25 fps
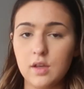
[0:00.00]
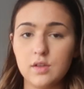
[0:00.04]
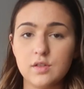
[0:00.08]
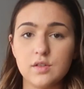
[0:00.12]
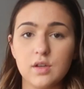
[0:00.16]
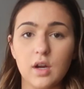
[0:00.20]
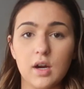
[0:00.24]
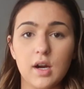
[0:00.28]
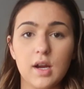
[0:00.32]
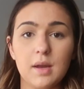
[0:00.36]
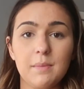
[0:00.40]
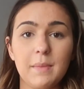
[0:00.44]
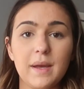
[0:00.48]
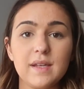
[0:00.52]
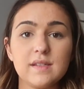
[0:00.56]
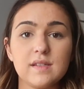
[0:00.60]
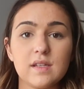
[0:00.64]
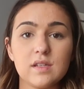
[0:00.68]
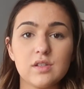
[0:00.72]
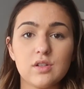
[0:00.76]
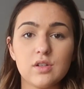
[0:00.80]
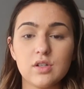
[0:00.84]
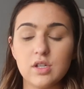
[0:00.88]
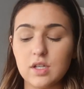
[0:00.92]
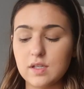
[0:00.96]
Sorry, my
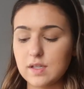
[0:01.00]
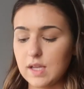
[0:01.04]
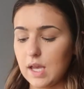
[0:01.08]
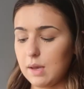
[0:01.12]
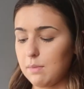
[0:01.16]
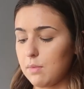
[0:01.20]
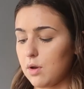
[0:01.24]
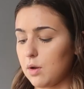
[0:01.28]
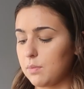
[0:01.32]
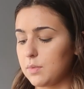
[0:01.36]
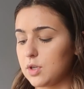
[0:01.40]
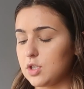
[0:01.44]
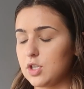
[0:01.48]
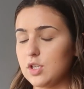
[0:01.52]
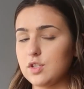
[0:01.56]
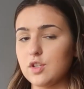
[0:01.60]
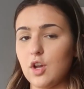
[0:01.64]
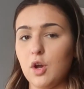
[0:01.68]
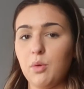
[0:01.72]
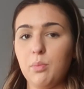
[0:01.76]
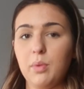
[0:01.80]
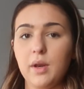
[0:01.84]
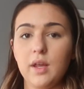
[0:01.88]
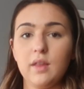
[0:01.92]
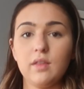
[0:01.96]
sister just came home and she's
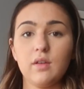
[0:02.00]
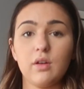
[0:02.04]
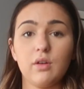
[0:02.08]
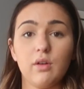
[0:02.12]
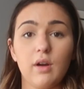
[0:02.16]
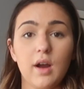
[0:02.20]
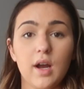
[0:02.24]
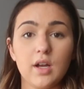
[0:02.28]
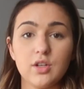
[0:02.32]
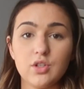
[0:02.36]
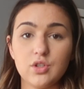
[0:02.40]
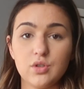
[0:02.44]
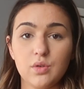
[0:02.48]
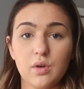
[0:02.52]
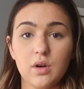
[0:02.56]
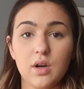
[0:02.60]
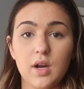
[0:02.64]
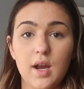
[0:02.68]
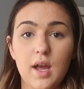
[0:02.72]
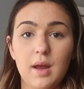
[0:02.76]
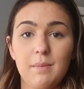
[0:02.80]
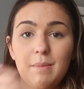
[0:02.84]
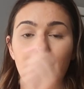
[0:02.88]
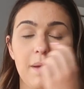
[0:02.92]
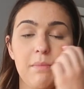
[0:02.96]
opening the garage
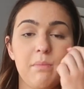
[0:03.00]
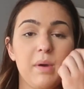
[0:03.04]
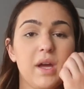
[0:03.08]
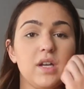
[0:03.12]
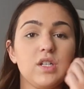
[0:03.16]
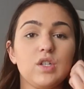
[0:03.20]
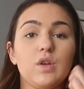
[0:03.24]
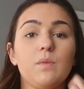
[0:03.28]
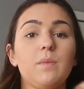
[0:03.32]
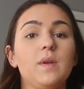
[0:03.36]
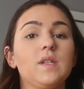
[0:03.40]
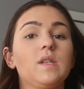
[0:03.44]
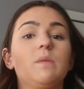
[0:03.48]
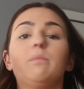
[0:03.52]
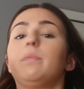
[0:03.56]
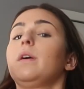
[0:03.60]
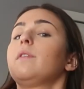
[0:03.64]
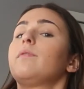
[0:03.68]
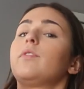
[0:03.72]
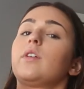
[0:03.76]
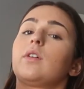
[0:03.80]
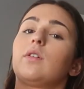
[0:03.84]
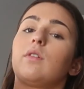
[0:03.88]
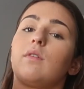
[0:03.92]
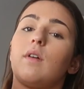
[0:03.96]
door and my bedroom is
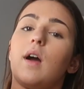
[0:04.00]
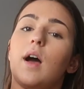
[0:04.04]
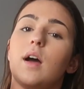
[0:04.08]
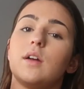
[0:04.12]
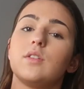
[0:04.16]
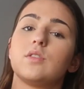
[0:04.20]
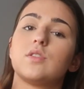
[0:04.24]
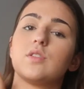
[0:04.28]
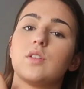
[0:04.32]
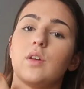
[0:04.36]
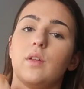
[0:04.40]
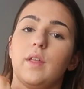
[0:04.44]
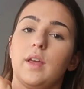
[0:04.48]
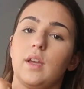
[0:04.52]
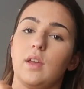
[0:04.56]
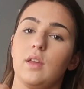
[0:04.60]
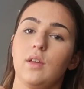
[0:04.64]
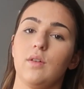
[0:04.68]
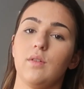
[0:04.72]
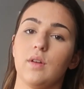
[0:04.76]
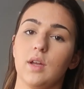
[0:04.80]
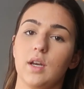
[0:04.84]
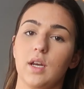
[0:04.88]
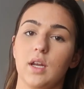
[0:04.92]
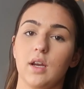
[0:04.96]
above the garage, so like
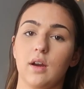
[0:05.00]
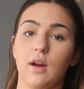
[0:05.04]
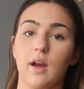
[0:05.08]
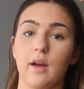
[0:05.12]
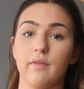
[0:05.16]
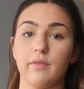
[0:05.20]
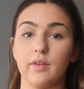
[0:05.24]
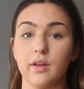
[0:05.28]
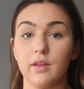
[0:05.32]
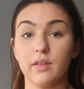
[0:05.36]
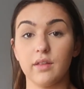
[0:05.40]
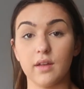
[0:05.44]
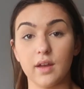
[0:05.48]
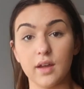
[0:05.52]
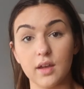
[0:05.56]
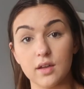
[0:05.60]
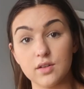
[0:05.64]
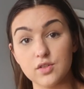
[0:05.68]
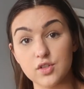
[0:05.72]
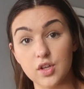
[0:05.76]
you can hear everything.